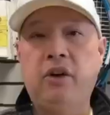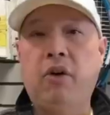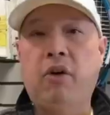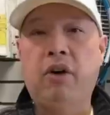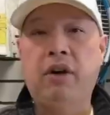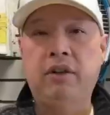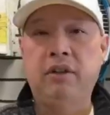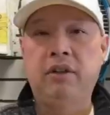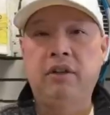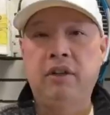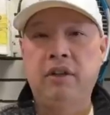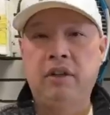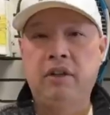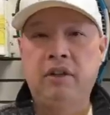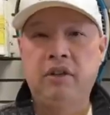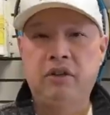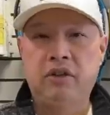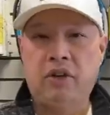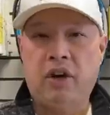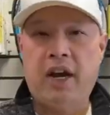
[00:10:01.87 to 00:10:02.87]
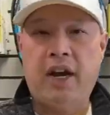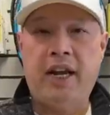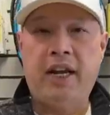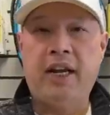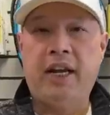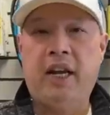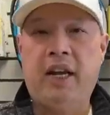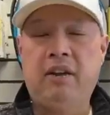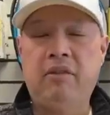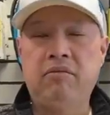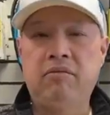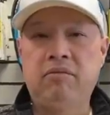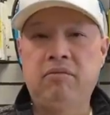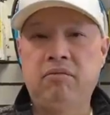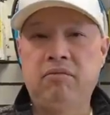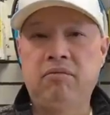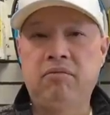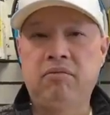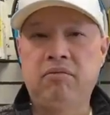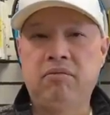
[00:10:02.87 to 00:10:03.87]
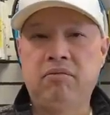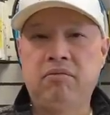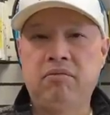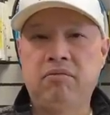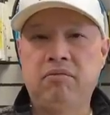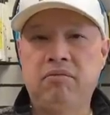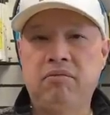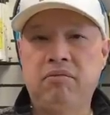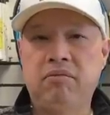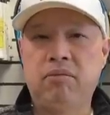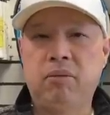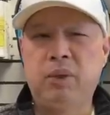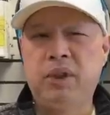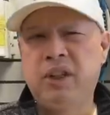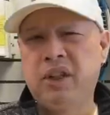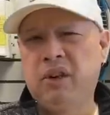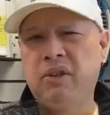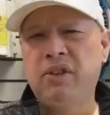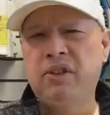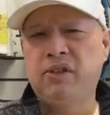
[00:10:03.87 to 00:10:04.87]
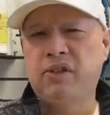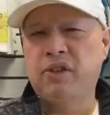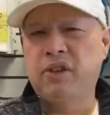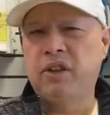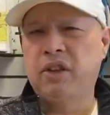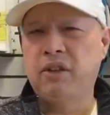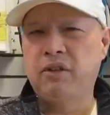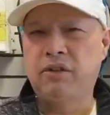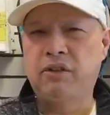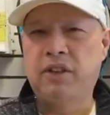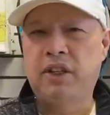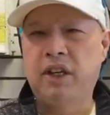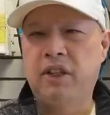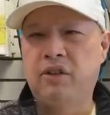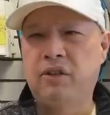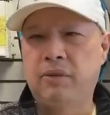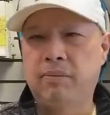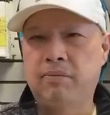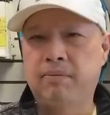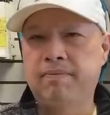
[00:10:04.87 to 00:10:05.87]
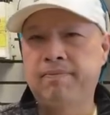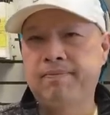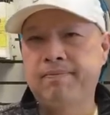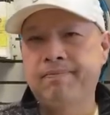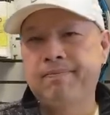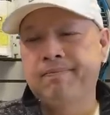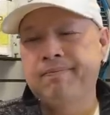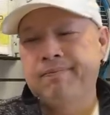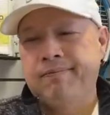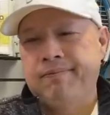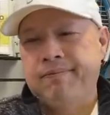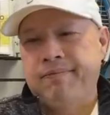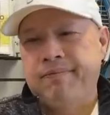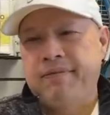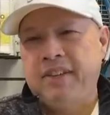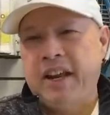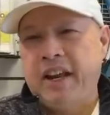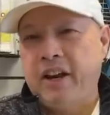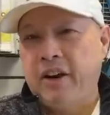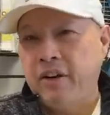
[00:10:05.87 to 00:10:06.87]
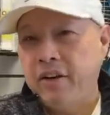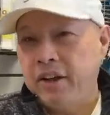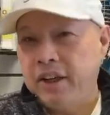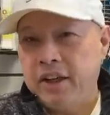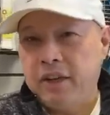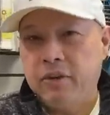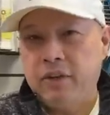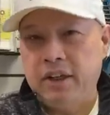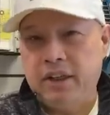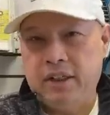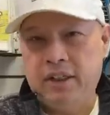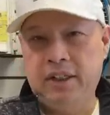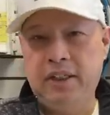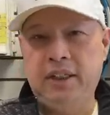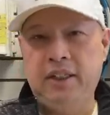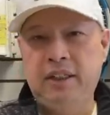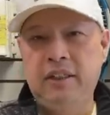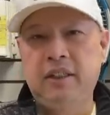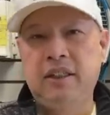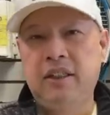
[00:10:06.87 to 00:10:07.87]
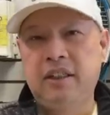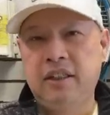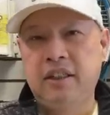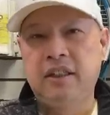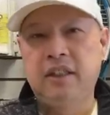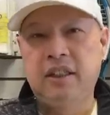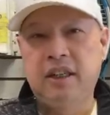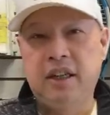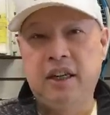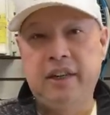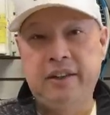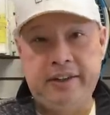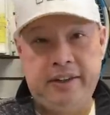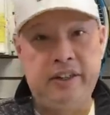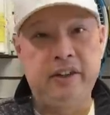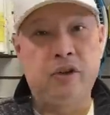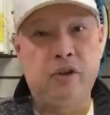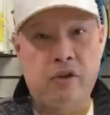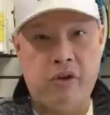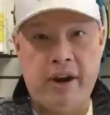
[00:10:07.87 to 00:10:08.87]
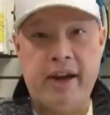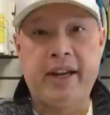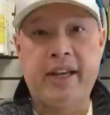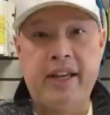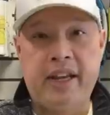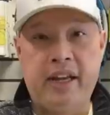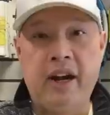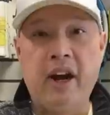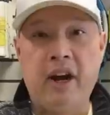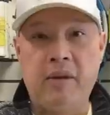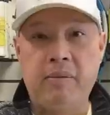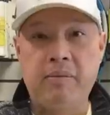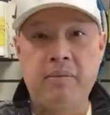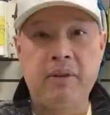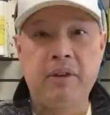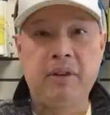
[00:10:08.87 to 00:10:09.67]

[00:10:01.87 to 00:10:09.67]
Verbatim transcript: court, try it out. We know this is going to lose tension fairly quickly and then crank it up.